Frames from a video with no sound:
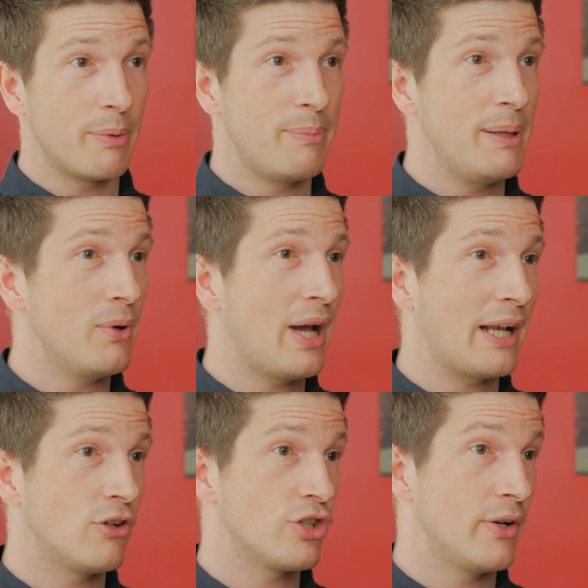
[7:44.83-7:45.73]
but people who
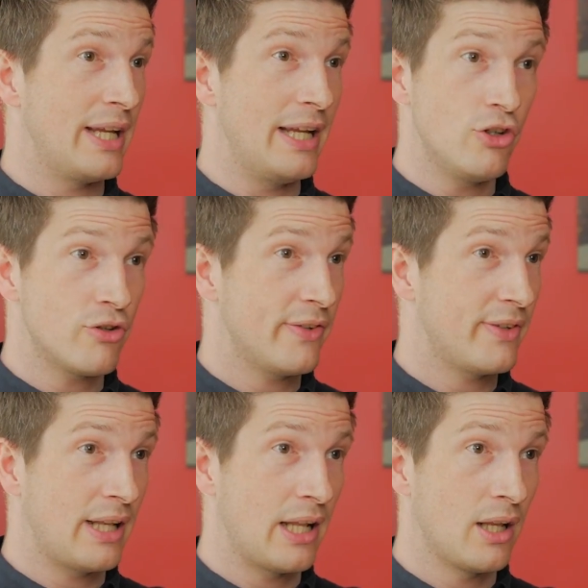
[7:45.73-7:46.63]
hadn't shown any
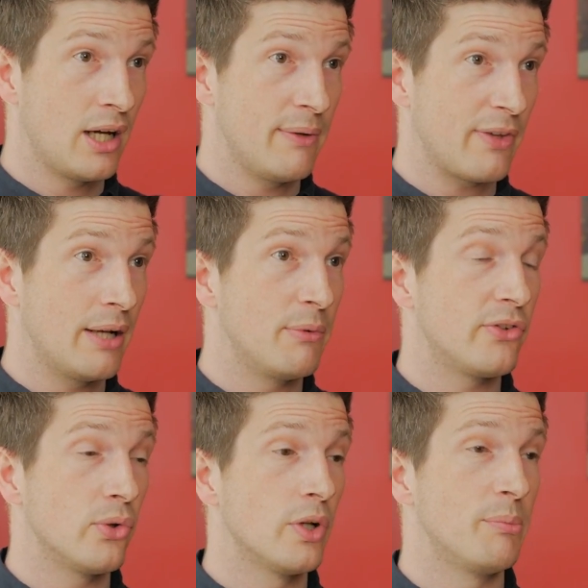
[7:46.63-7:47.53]
interest in their lives and
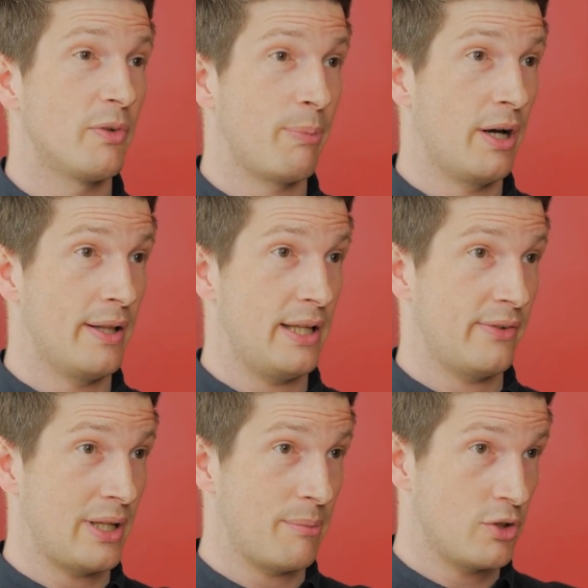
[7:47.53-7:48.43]
saw them as part of the
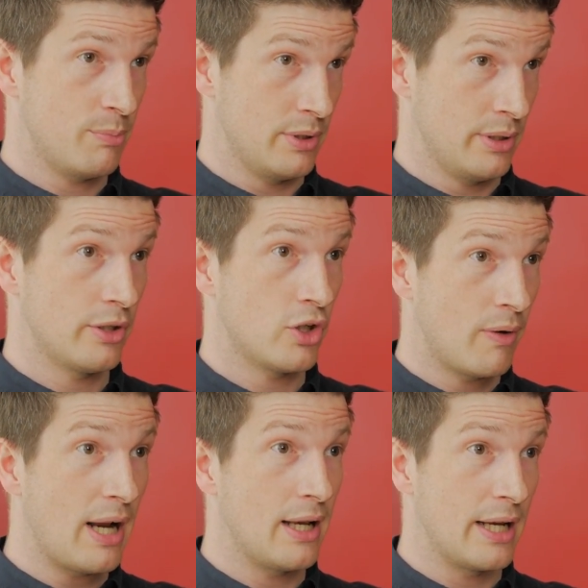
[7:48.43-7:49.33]
establishment
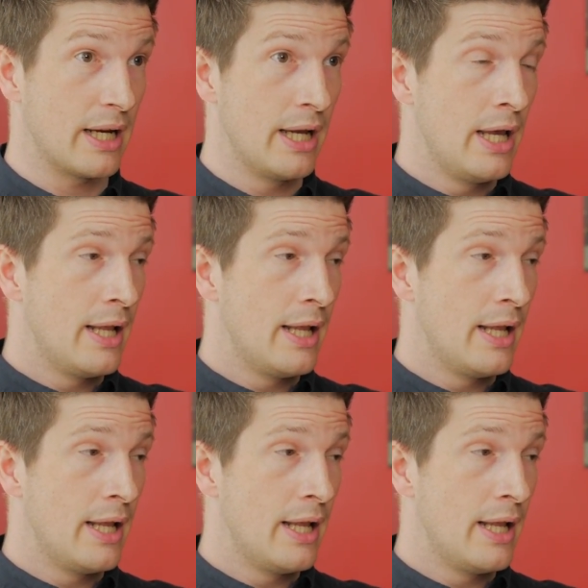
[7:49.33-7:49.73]
correctly.